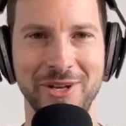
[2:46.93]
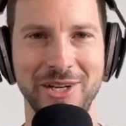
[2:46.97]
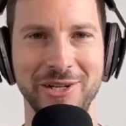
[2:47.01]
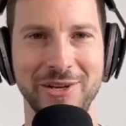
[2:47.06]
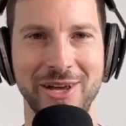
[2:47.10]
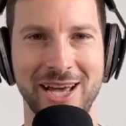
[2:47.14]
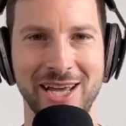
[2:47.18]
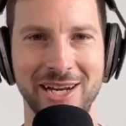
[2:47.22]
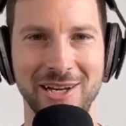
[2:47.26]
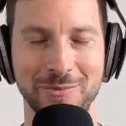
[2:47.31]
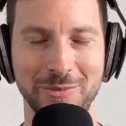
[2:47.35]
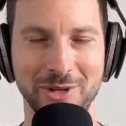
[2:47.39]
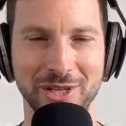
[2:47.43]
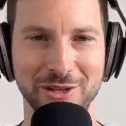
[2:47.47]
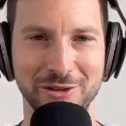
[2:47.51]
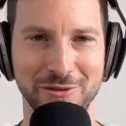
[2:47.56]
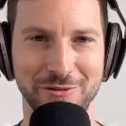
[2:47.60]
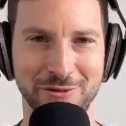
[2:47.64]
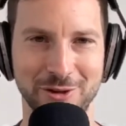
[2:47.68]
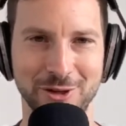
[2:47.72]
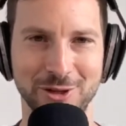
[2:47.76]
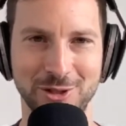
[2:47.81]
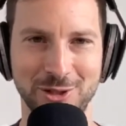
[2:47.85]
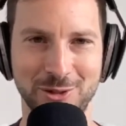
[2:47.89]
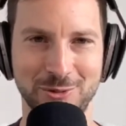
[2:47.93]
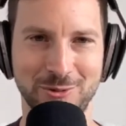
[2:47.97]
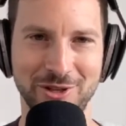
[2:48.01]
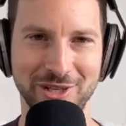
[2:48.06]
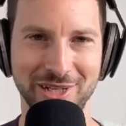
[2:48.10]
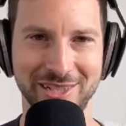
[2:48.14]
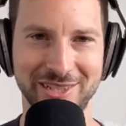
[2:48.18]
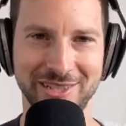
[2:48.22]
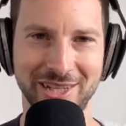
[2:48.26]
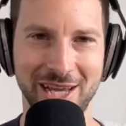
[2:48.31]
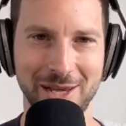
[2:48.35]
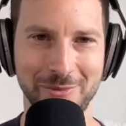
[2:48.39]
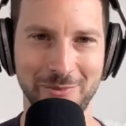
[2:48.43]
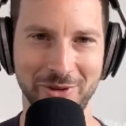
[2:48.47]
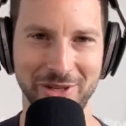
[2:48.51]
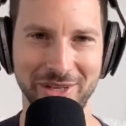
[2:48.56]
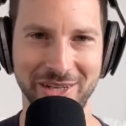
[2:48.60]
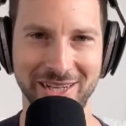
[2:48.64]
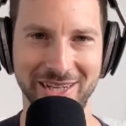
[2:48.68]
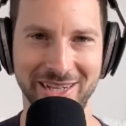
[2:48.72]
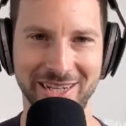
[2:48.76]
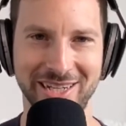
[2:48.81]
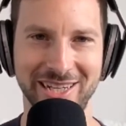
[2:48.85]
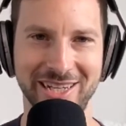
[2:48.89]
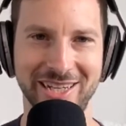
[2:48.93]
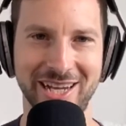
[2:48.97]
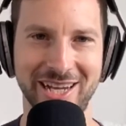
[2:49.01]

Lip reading: and you had to be the first one to type it in and hit